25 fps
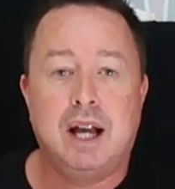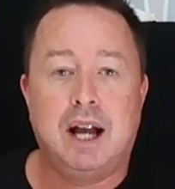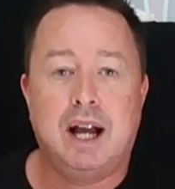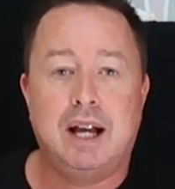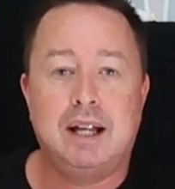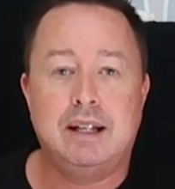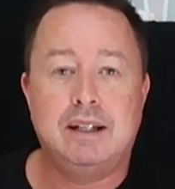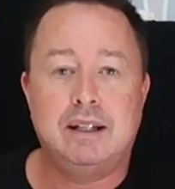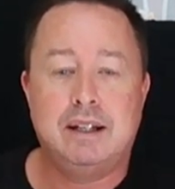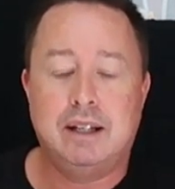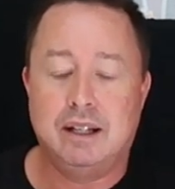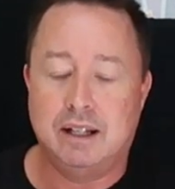
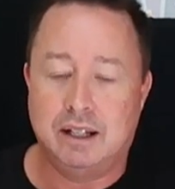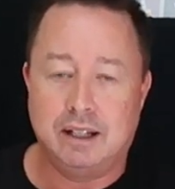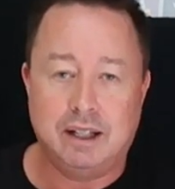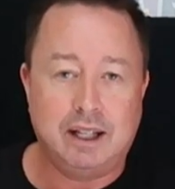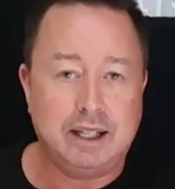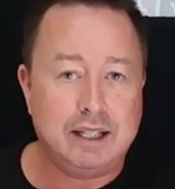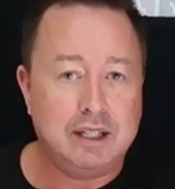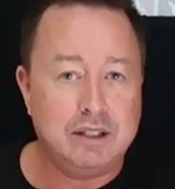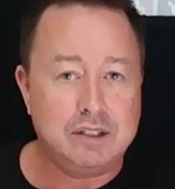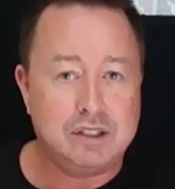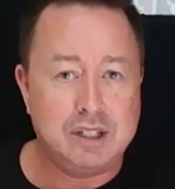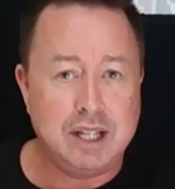And
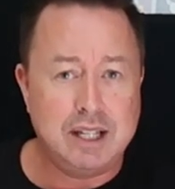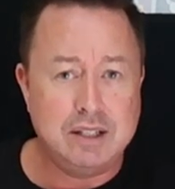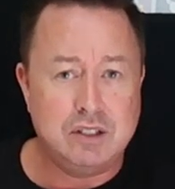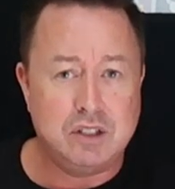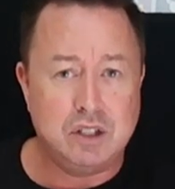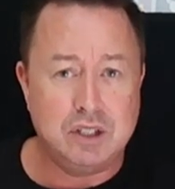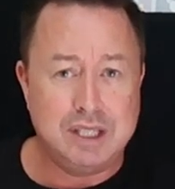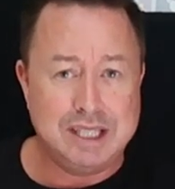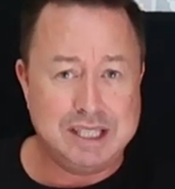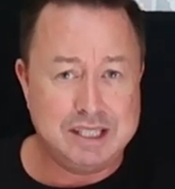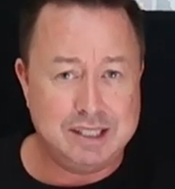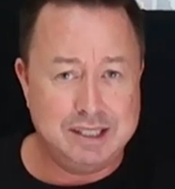like I say,
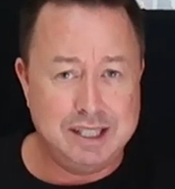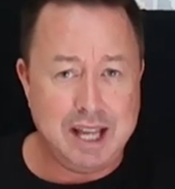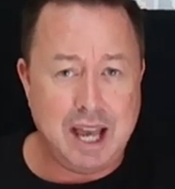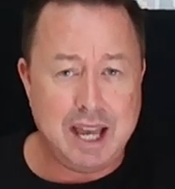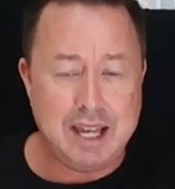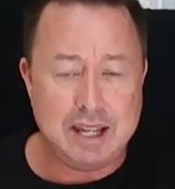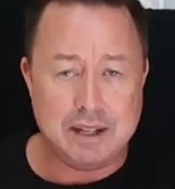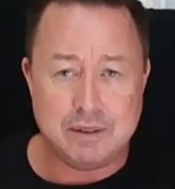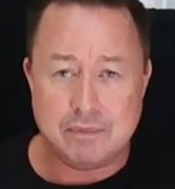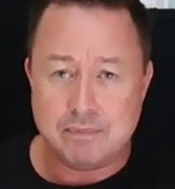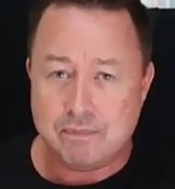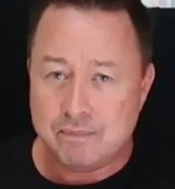to this
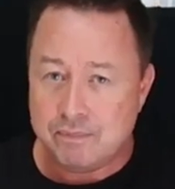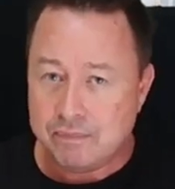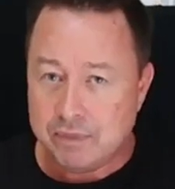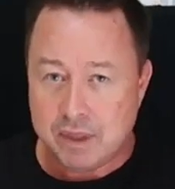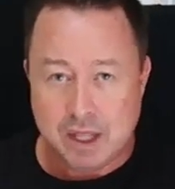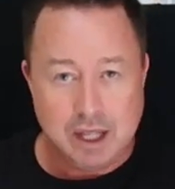day,